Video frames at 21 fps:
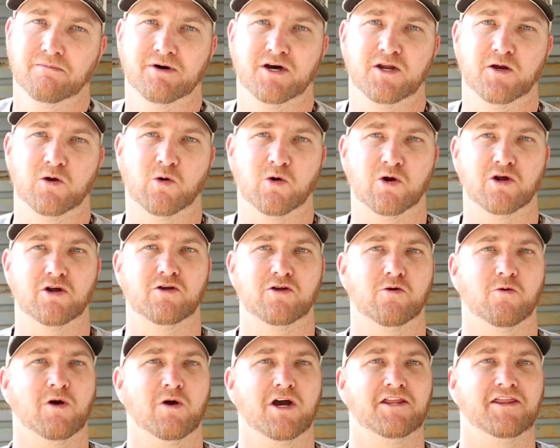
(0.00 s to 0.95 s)
But in order
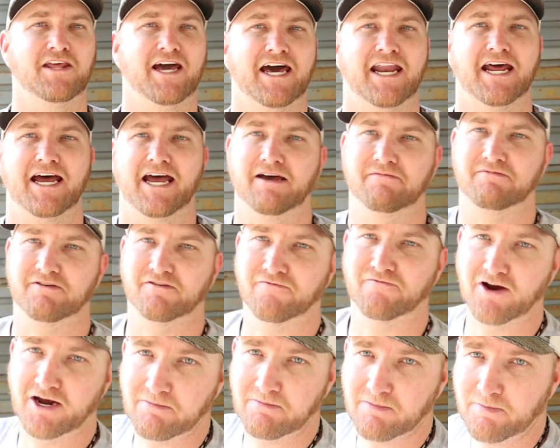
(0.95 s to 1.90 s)
to run that, I have to
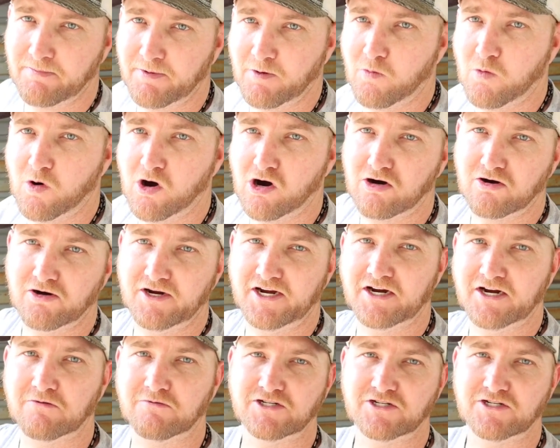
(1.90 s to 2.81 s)
frame up a wall here,